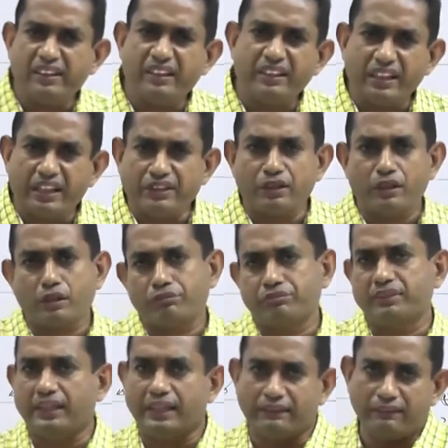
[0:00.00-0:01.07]
the nature
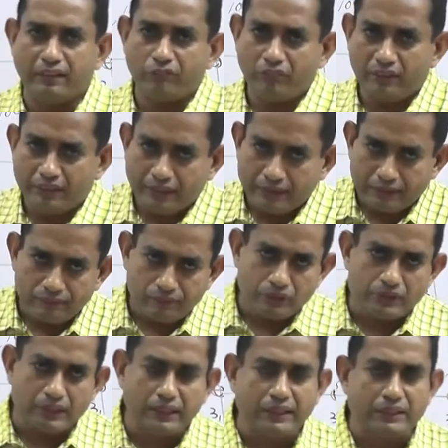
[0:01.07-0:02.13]
of the event, whether it
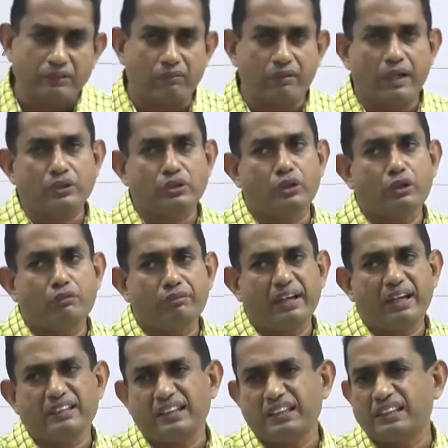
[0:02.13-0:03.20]
was a destruction of
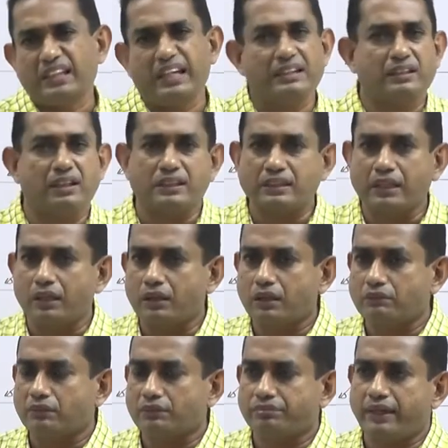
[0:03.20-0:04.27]
assets as a result
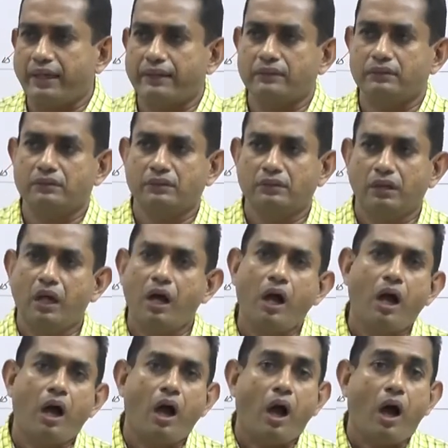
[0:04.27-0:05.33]
of a fire,
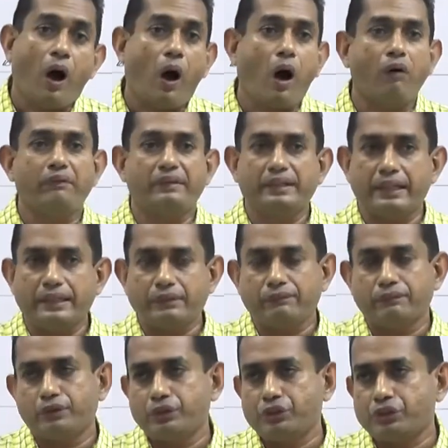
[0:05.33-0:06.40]
or whether it
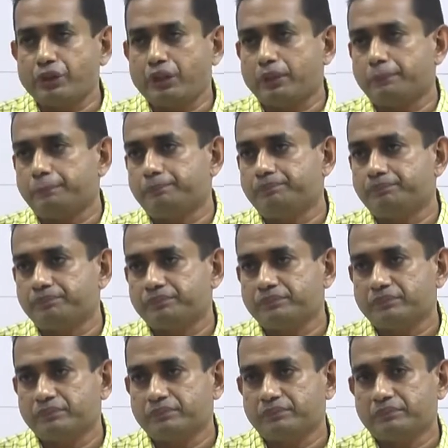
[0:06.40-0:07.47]
was
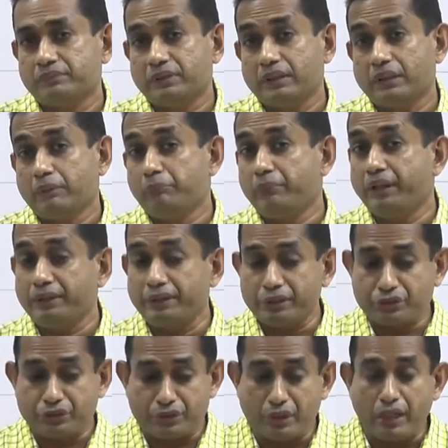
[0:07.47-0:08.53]
major
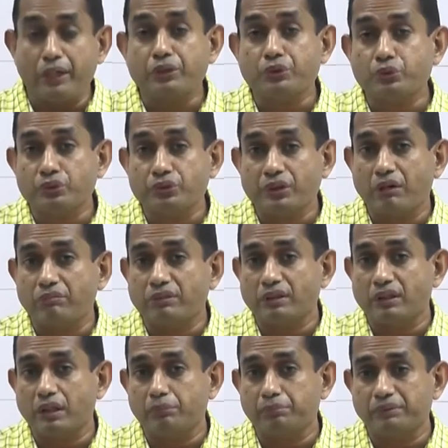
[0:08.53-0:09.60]
share issues after
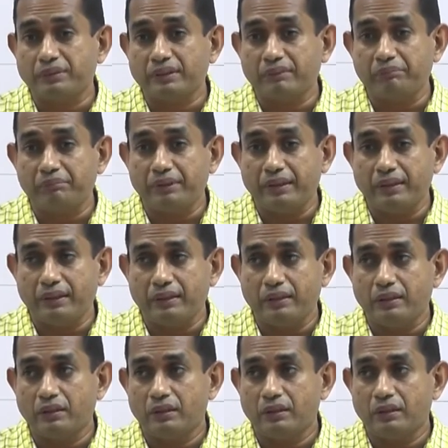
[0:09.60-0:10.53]
the reporting period,